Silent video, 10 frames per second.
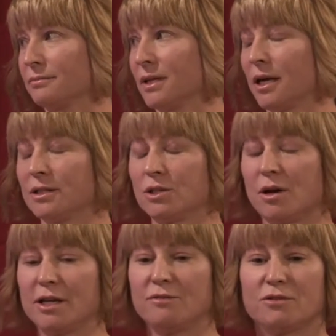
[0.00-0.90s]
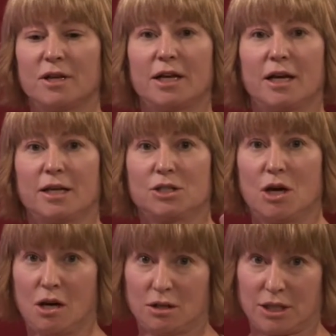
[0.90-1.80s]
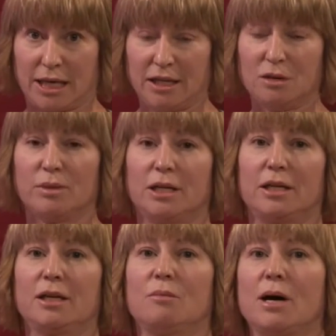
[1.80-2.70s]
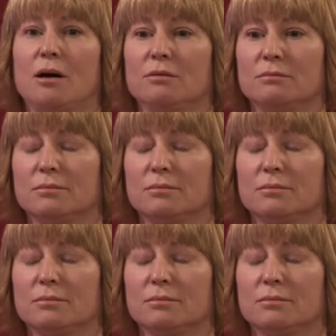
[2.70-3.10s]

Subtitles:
And so I never felt like I could talk to anybody about